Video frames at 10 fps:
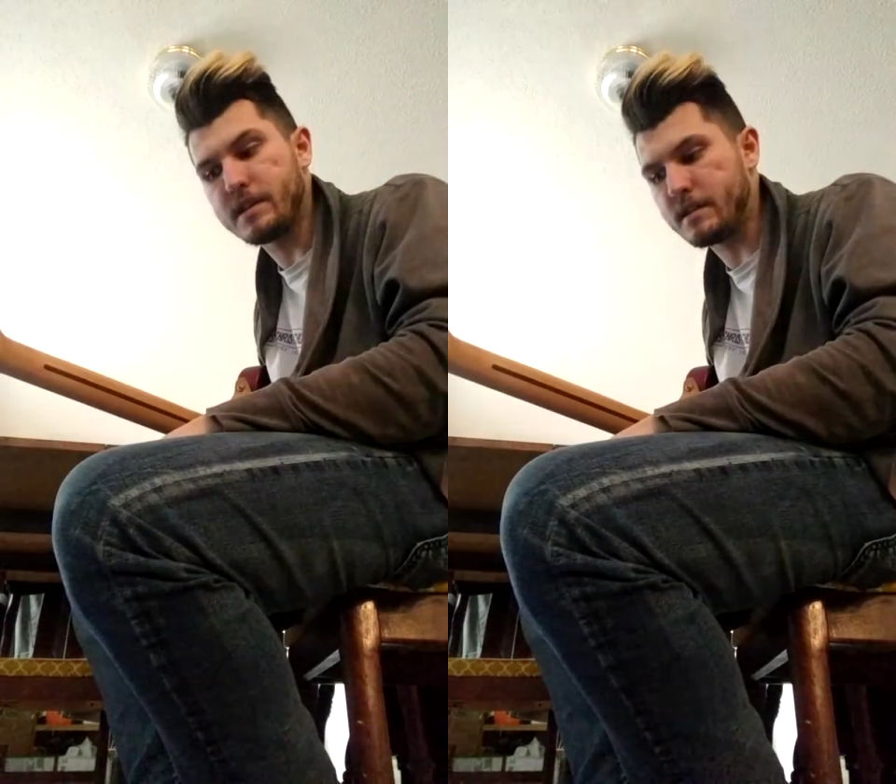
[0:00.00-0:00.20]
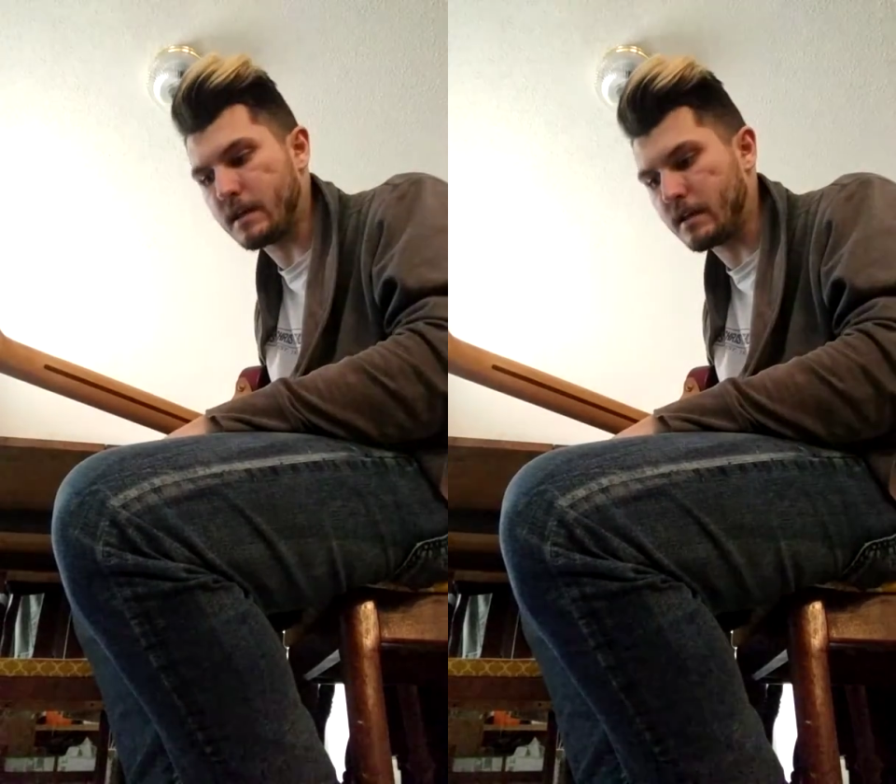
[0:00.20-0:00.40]

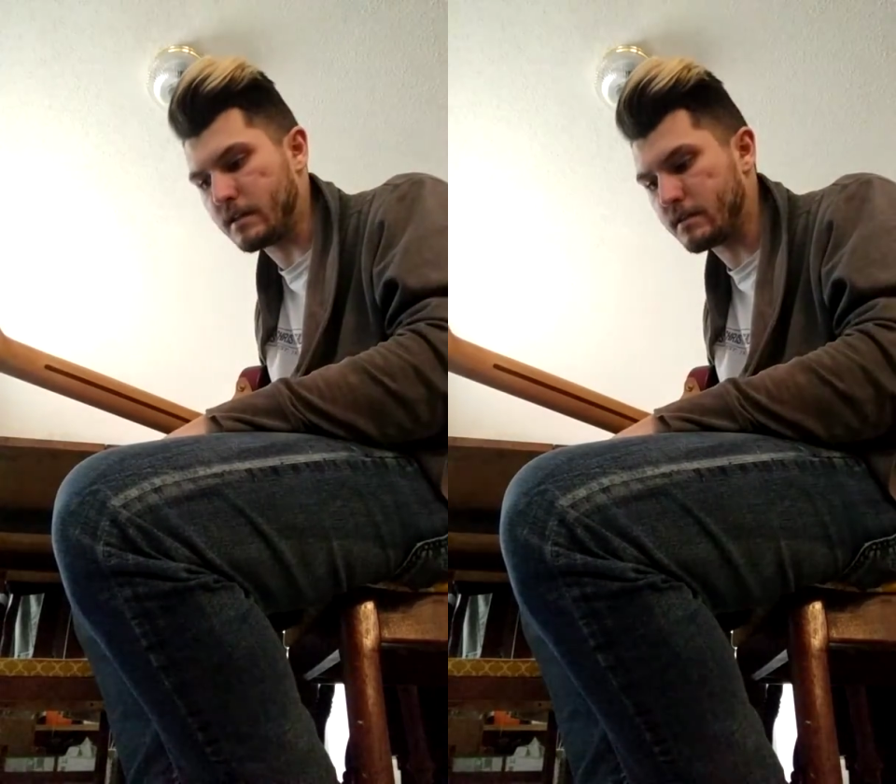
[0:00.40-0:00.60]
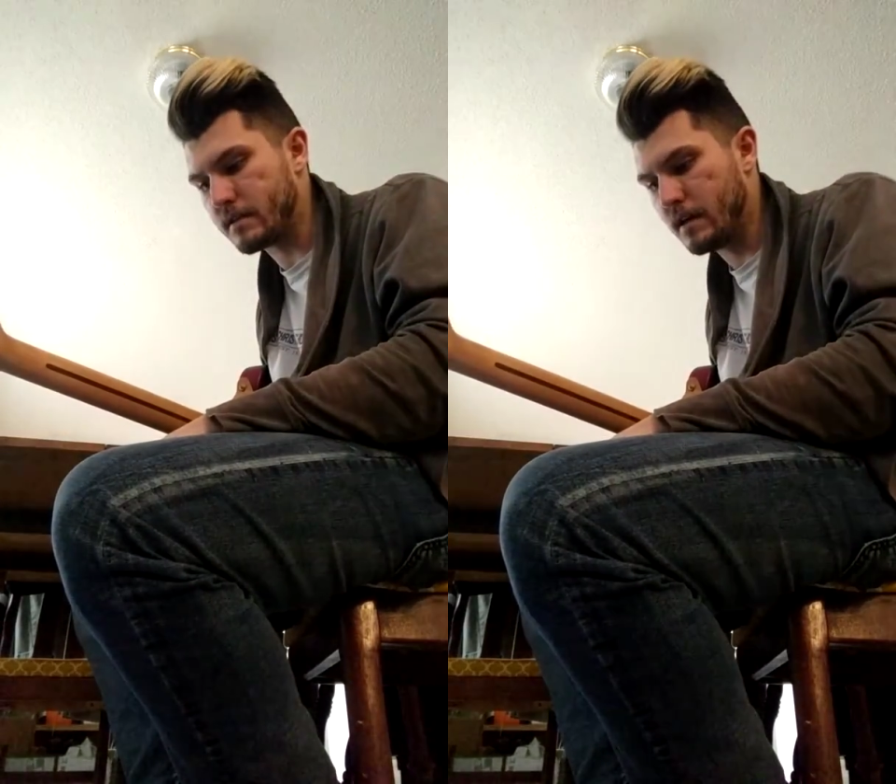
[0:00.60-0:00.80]

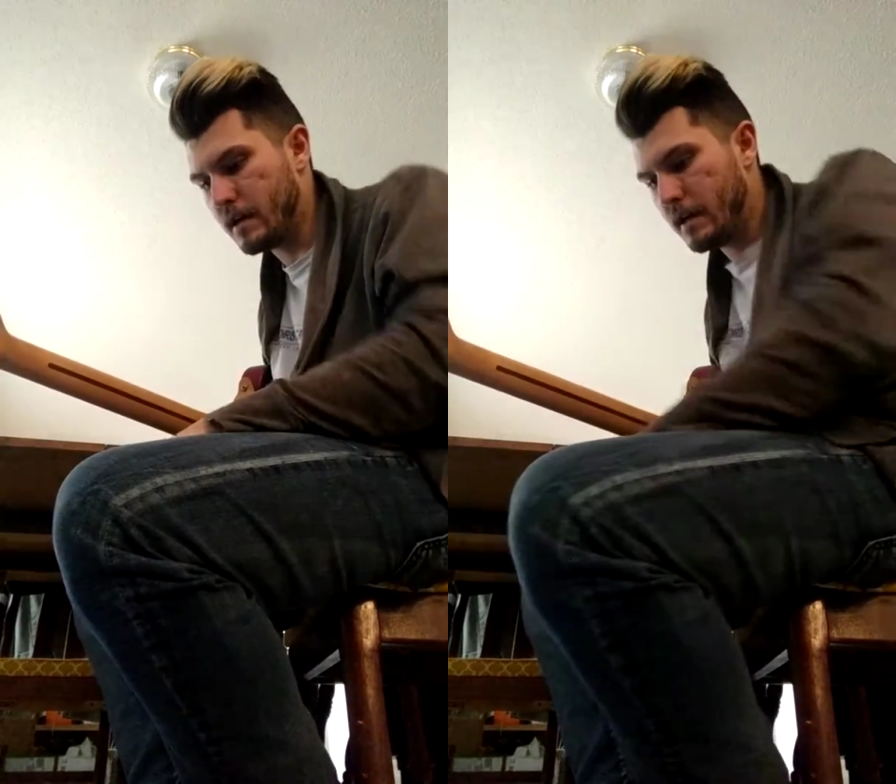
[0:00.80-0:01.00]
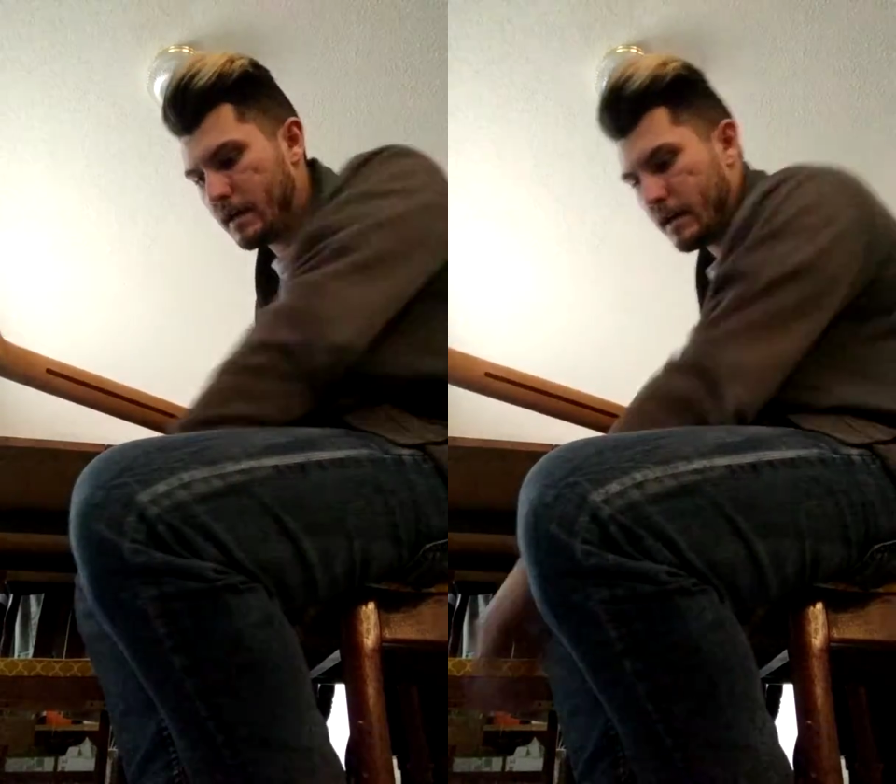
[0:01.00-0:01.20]
seconds.
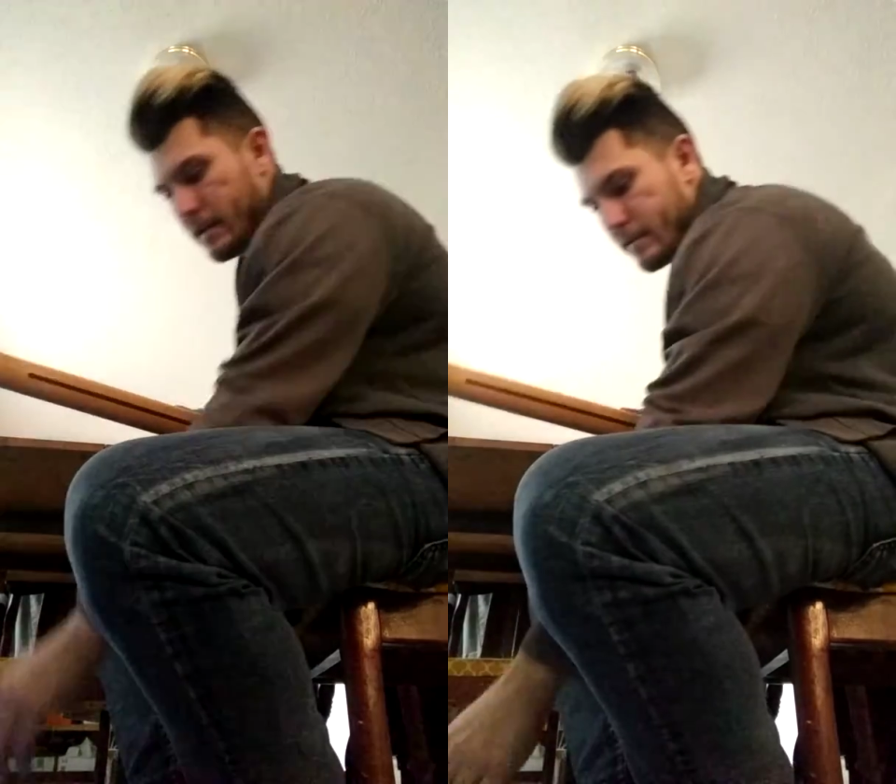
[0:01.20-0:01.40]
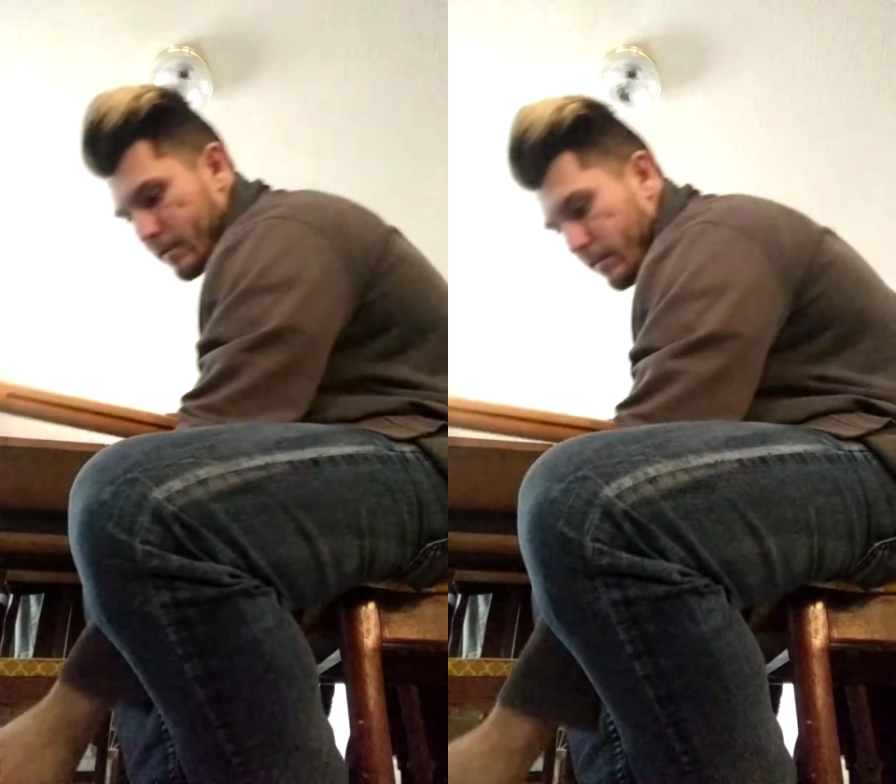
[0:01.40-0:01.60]

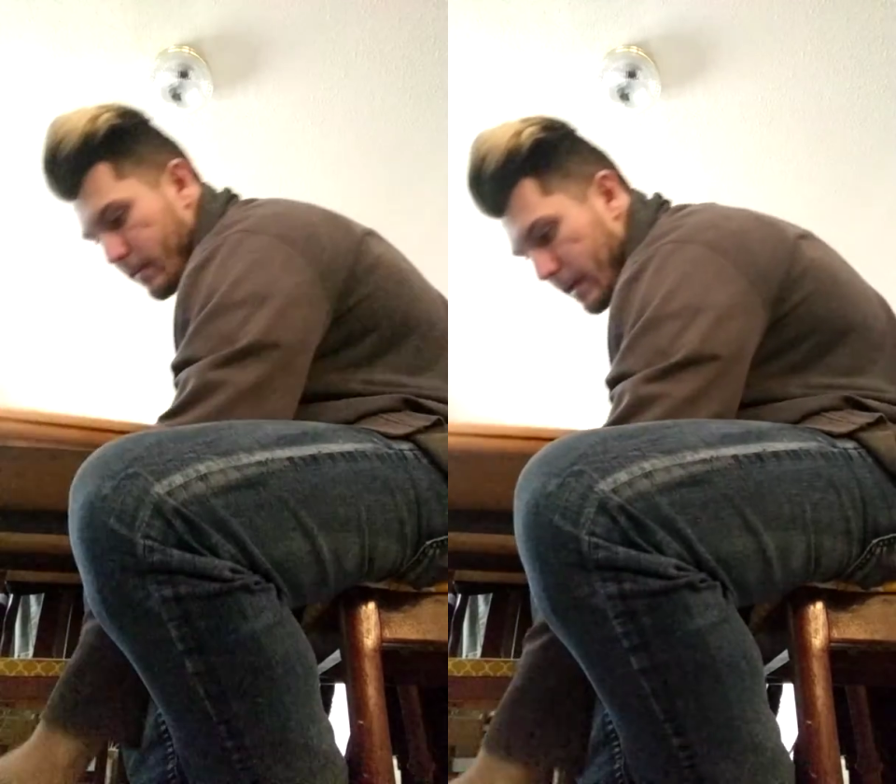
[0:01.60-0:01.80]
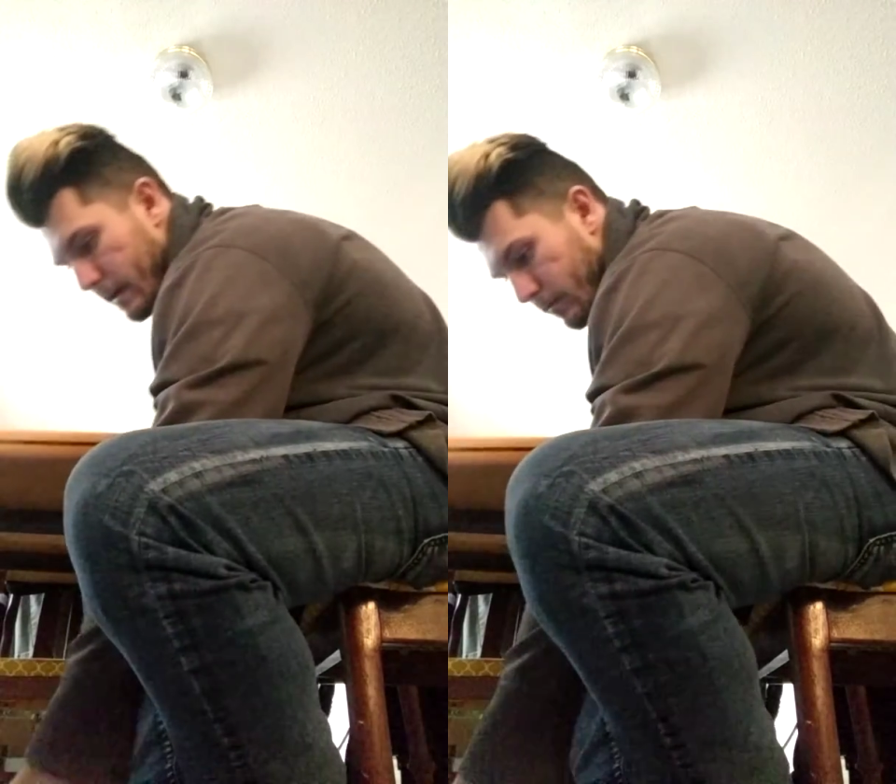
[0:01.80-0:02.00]
And so
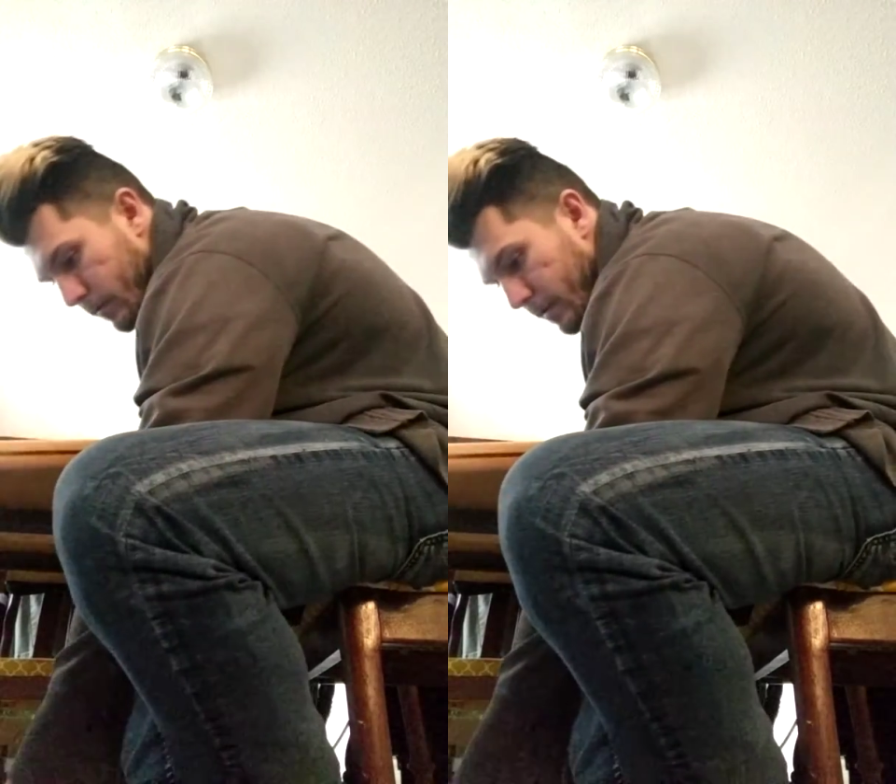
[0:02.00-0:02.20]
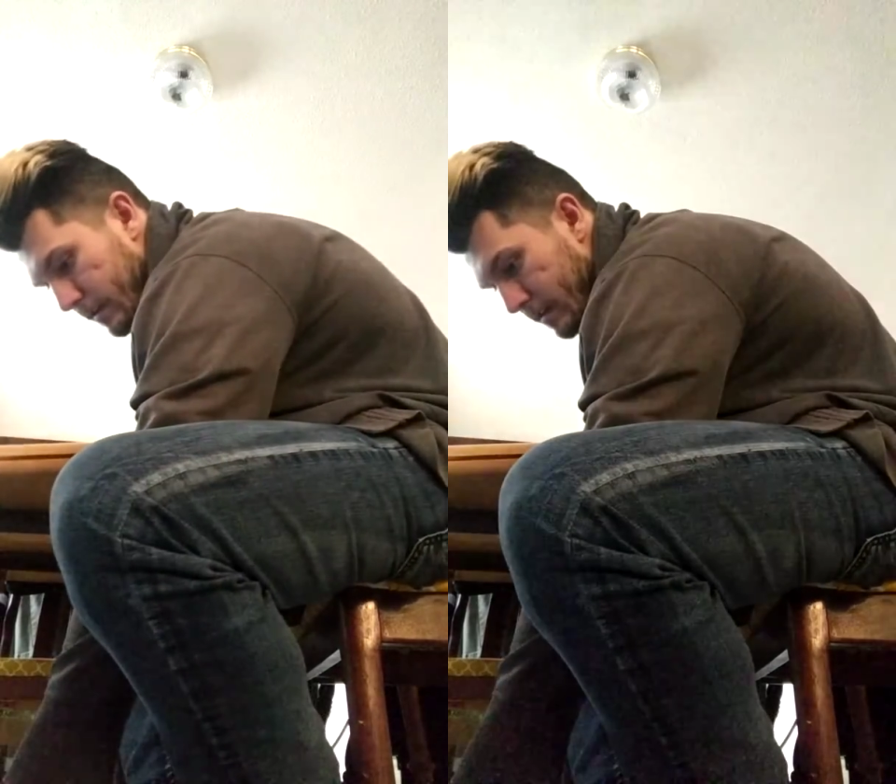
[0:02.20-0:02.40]
that
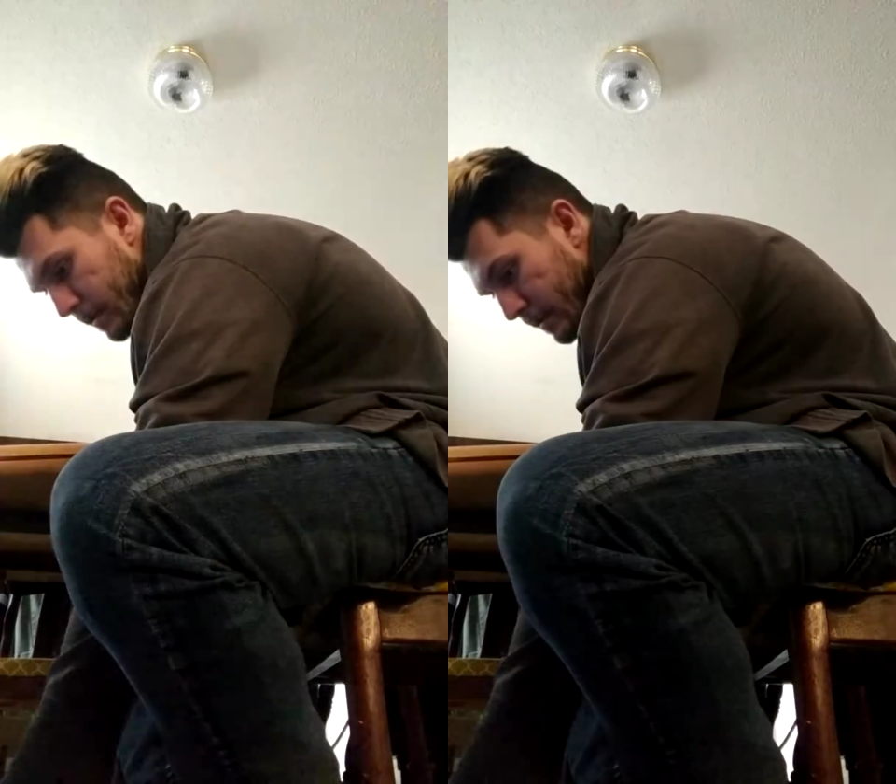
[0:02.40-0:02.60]
one